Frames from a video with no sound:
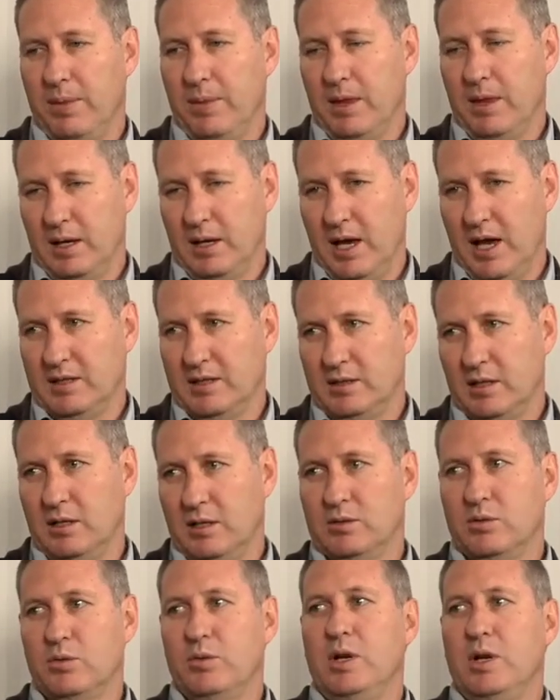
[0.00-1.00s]
the gas that
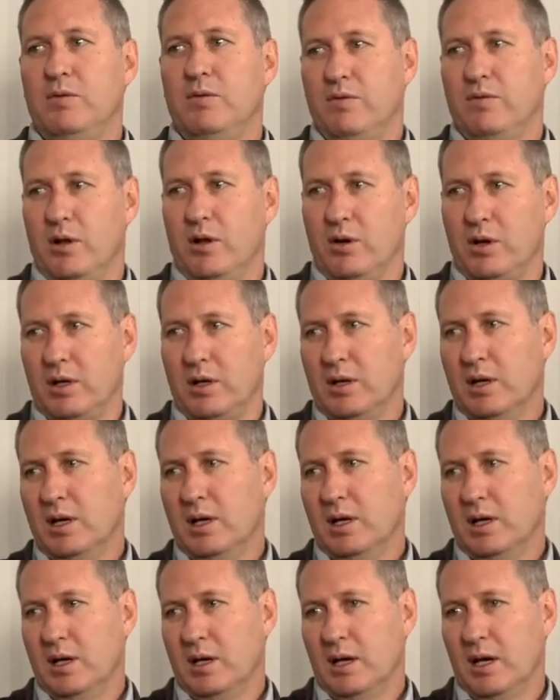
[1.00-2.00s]
is already flowing
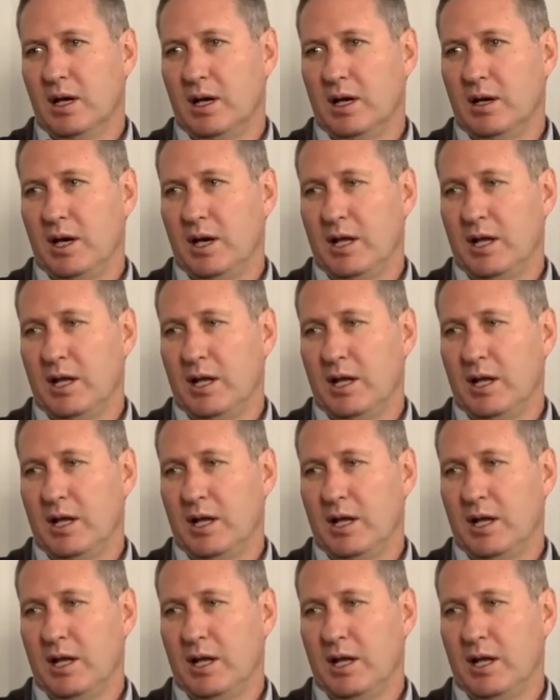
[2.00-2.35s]
uh,